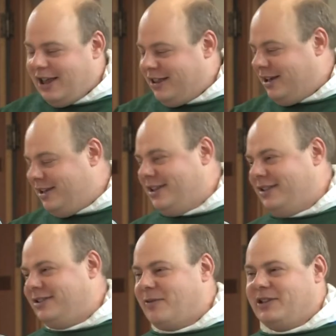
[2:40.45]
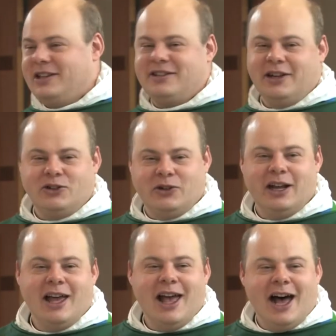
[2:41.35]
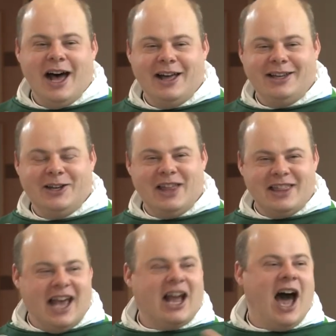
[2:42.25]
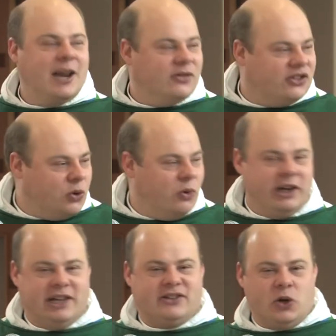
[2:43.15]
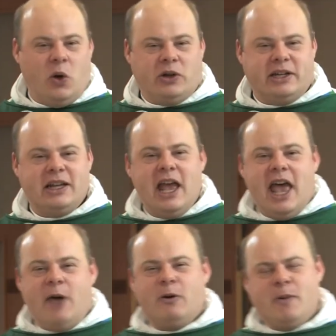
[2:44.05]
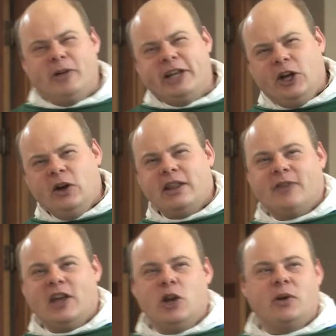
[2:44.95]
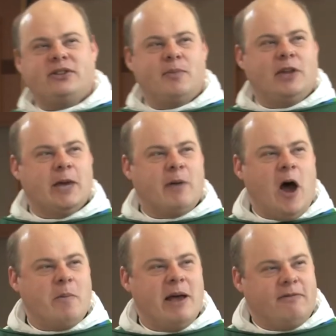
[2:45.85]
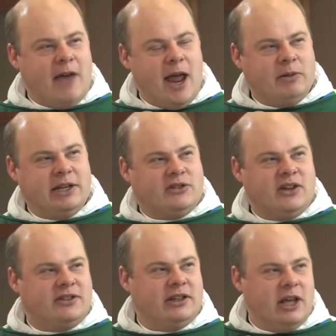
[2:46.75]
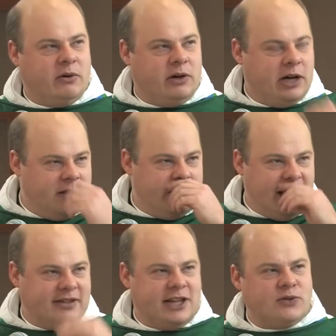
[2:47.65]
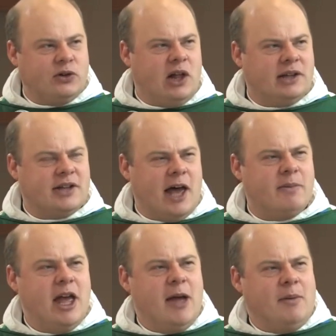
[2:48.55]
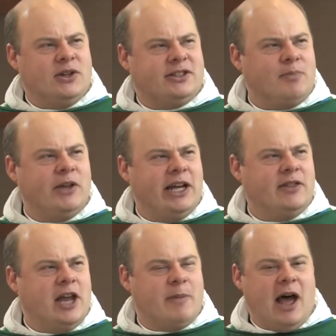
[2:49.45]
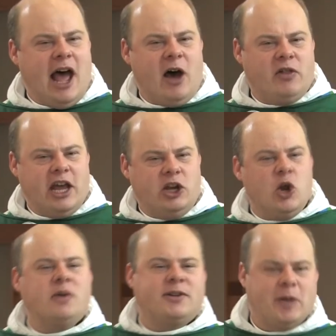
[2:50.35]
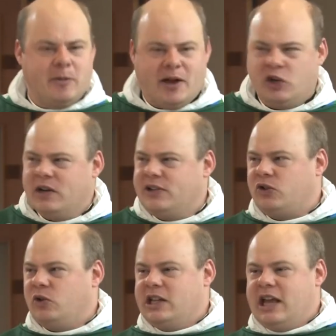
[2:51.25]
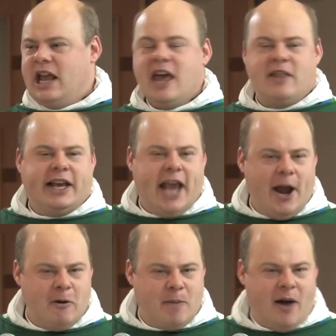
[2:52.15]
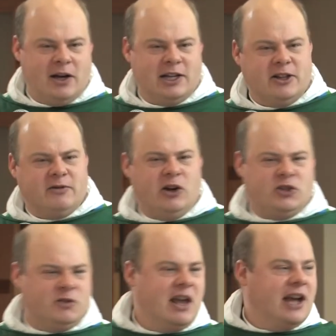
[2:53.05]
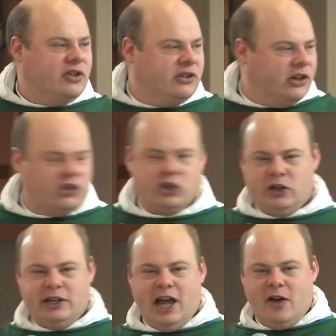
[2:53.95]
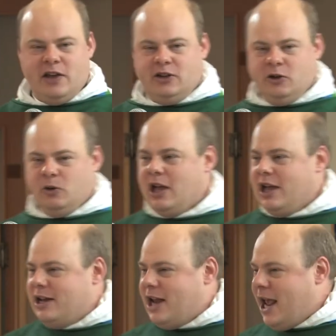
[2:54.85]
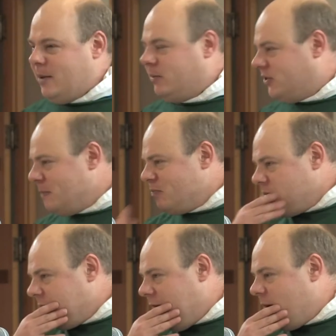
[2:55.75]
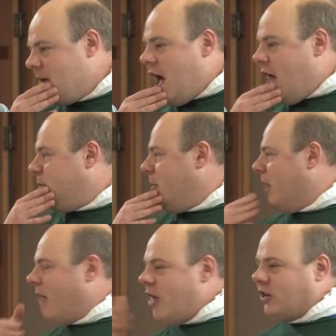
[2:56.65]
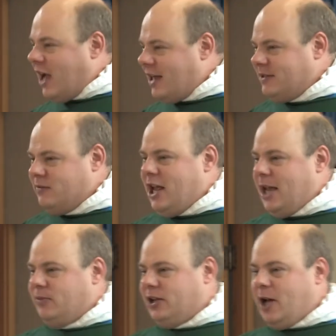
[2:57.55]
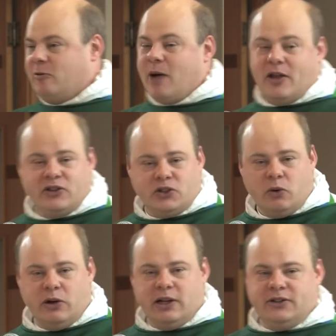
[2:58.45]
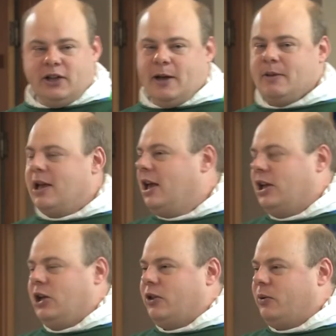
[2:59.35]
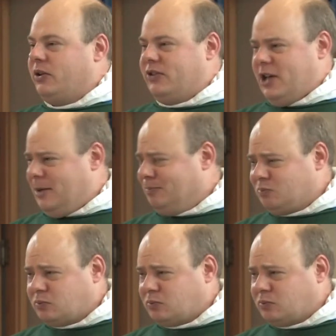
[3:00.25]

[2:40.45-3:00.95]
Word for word: the, the 17th century. Uh, you know, that, that kind of story gets told. And, and when people hear that, they know something about my family, not just that they were in the United States for a long time, but there's something in that about how they know something about their history and they, they care about it and they're very sort of traditional in how they do names. Uh, other people have other kinds of names that come from other stories. Uh, you know, there was um,